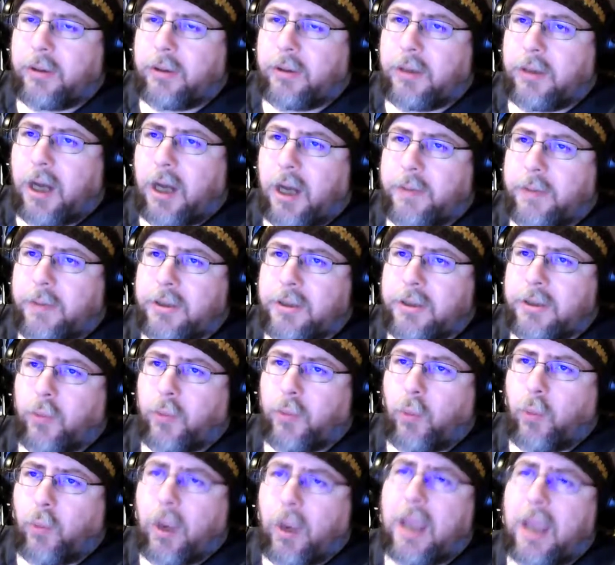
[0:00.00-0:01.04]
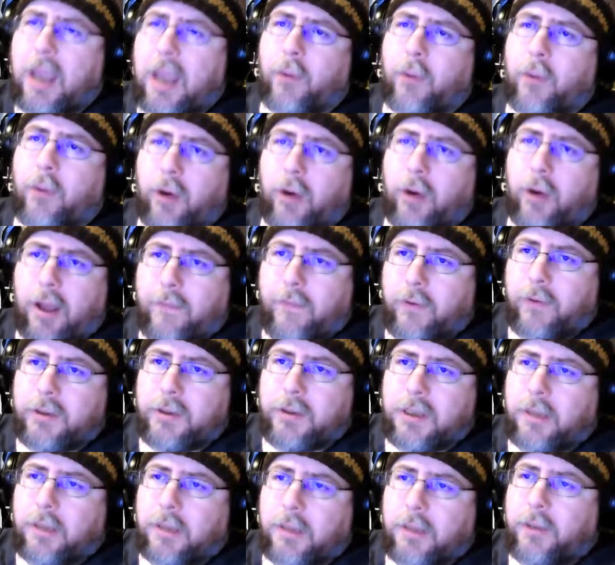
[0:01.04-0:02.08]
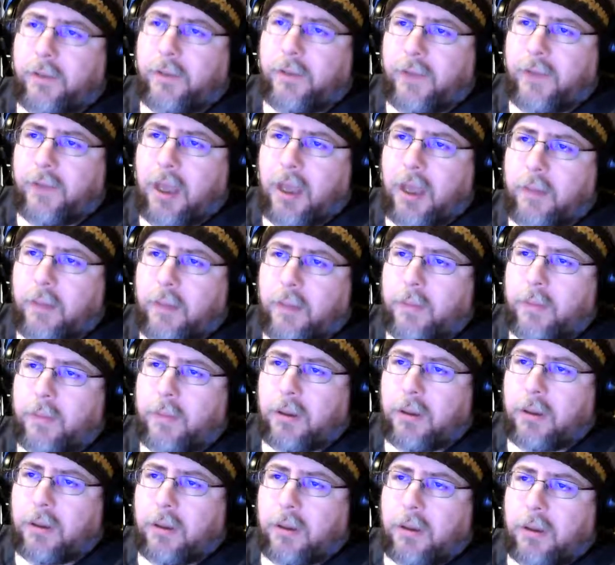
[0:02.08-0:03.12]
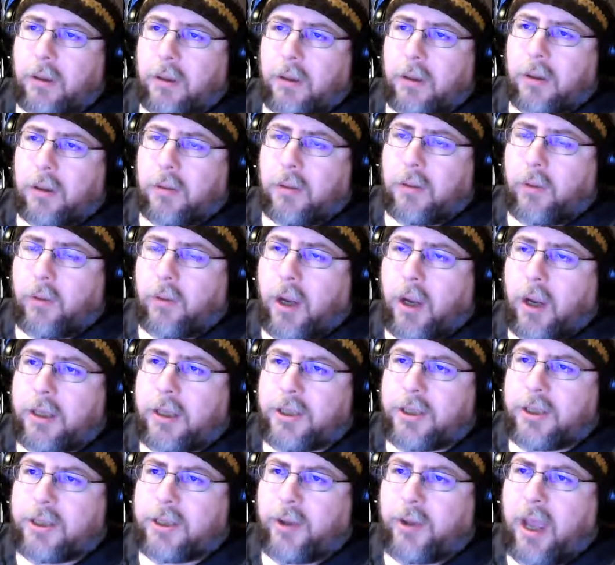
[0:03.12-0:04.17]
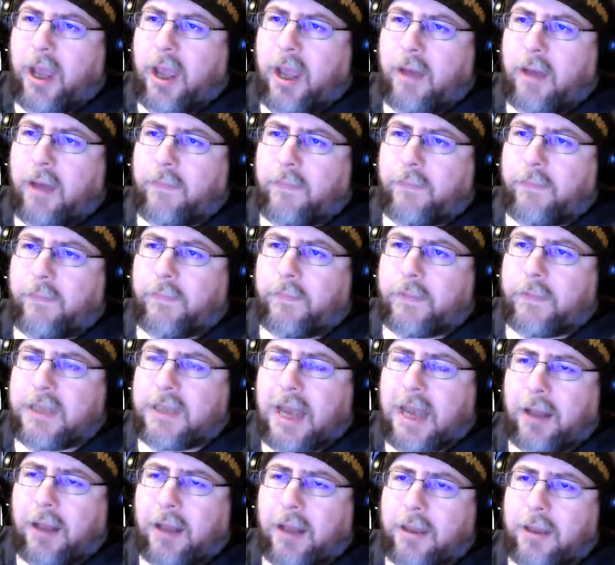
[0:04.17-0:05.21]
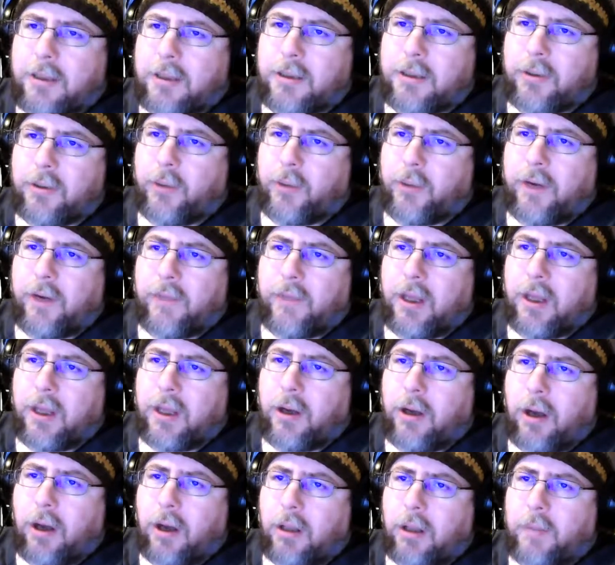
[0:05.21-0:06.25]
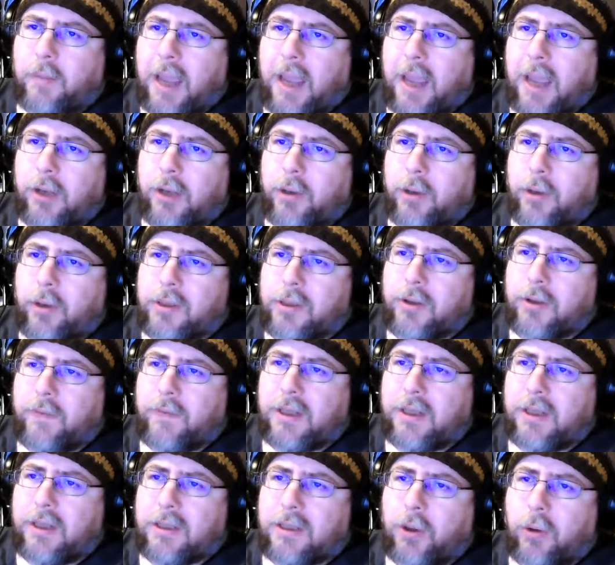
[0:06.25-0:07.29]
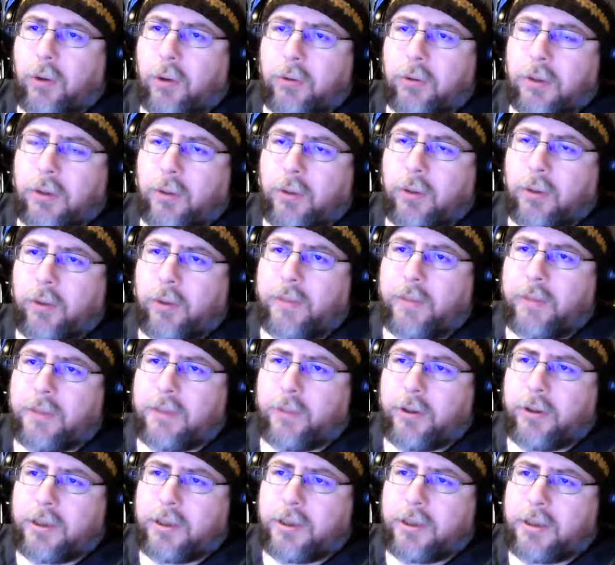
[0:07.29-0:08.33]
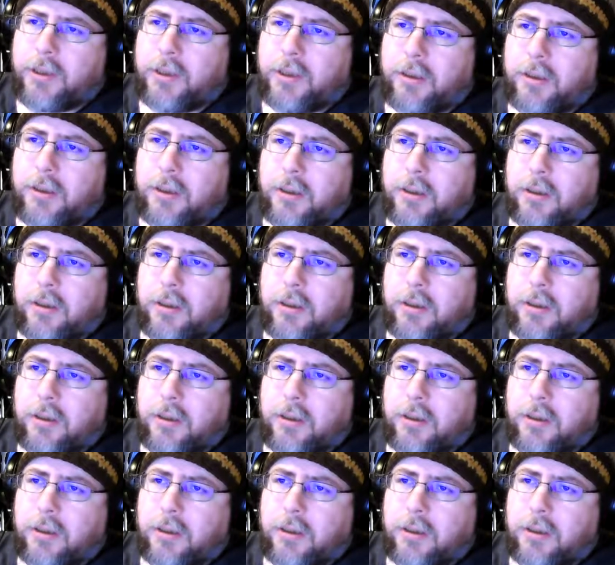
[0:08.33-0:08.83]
options are way more diverse in the middle of a game, right? Because you have talents or whatever they call them, and you also have these gold equipment purchases.